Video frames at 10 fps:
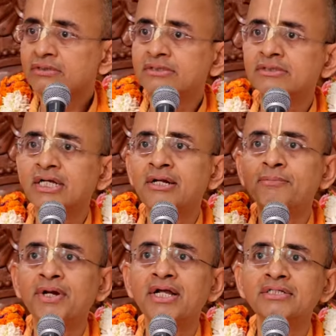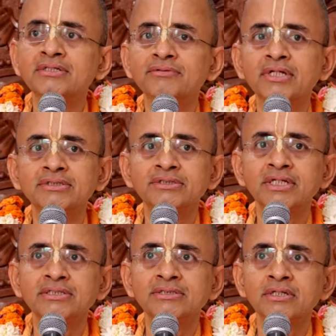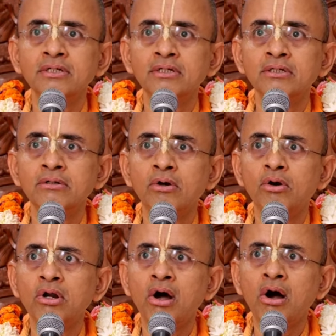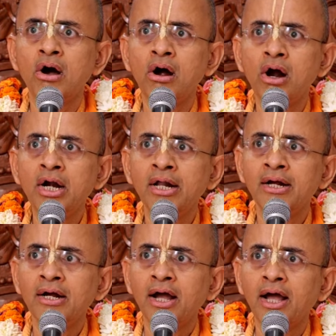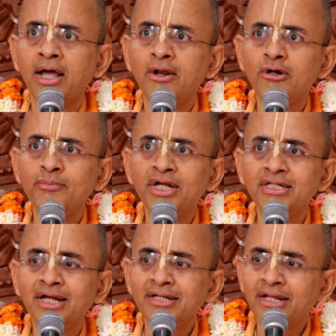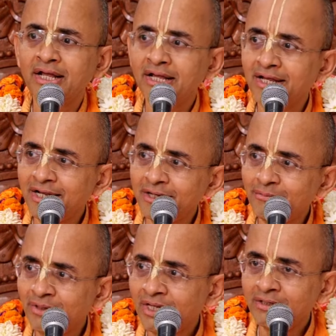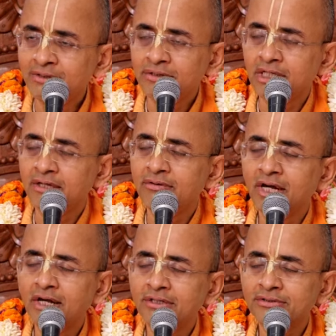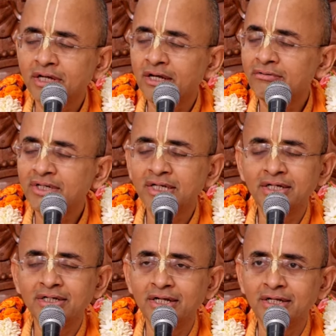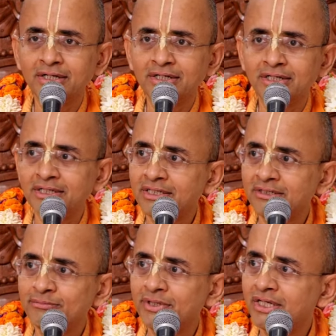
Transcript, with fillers: uh, said prayers of the Christians. Oh Lord, hallowed be thy name. Give us our daily